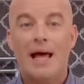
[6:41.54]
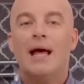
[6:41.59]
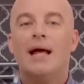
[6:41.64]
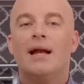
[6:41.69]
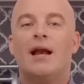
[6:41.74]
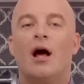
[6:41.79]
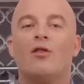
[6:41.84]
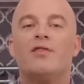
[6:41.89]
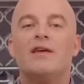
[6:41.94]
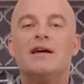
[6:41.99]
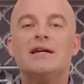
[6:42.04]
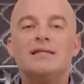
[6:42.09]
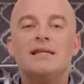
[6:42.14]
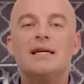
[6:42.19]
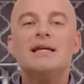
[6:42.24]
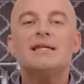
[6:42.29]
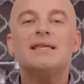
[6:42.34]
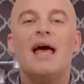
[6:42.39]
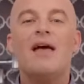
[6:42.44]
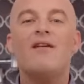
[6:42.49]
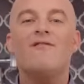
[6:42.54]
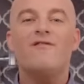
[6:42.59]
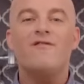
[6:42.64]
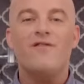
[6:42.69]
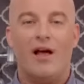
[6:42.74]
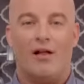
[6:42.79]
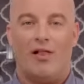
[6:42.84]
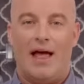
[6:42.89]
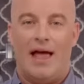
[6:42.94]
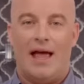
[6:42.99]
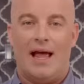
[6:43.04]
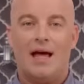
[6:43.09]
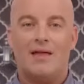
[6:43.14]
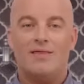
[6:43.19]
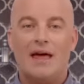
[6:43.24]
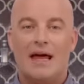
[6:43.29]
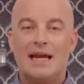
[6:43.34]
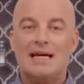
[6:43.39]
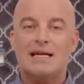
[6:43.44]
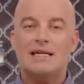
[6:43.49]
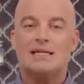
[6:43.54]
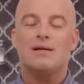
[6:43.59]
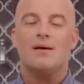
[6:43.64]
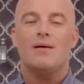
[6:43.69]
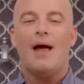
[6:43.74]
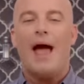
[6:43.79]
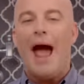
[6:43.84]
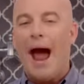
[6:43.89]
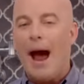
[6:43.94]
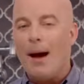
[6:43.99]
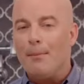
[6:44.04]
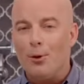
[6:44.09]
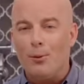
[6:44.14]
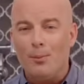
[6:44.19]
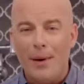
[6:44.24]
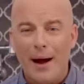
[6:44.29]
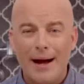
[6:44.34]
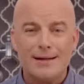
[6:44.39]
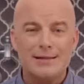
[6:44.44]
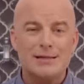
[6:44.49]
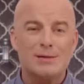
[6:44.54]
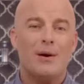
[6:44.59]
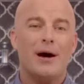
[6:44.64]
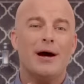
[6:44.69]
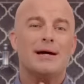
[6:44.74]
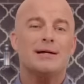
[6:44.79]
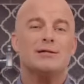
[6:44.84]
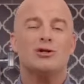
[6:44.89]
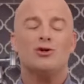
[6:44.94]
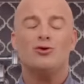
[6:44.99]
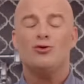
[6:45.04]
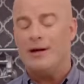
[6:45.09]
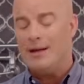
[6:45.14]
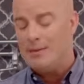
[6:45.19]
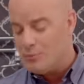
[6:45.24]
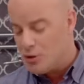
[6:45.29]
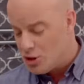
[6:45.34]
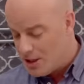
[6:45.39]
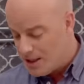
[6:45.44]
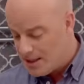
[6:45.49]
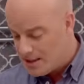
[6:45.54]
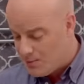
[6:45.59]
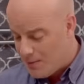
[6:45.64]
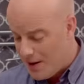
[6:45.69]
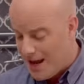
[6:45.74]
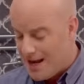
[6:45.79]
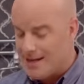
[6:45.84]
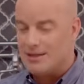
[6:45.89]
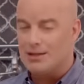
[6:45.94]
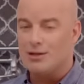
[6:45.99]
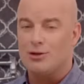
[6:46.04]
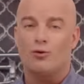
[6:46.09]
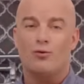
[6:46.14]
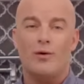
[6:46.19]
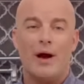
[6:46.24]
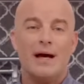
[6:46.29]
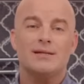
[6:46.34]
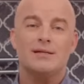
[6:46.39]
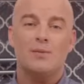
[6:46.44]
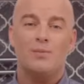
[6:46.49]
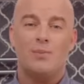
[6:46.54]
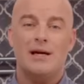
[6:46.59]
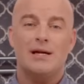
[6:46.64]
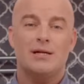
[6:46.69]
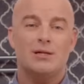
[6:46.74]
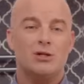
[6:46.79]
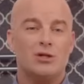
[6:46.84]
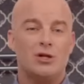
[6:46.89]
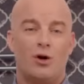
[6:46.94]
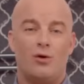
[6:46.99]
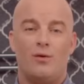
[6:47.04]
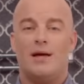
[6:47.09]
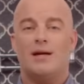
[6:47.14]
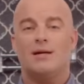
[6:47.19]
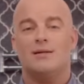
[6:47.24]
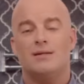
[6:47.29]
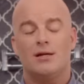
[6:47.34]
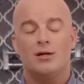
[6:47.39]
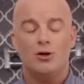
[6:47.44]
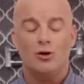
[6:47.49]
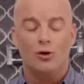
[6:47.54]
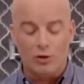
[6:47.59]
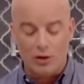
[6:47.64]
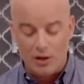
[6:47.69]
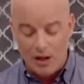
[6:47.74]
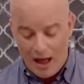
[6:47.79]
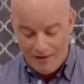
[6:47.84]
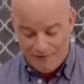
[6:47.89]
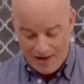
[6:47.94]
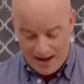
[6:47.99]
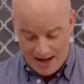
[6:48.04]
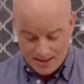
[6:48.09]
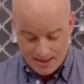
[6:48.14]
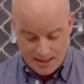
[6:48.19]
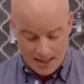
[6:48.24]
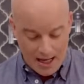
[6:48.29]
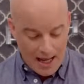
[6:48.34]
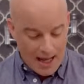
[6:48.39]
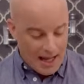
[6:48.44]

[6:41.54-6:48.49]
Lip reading: Now this is a filling that is apple pie spice, cream cheese based. The recipe is so easy, you'll love it.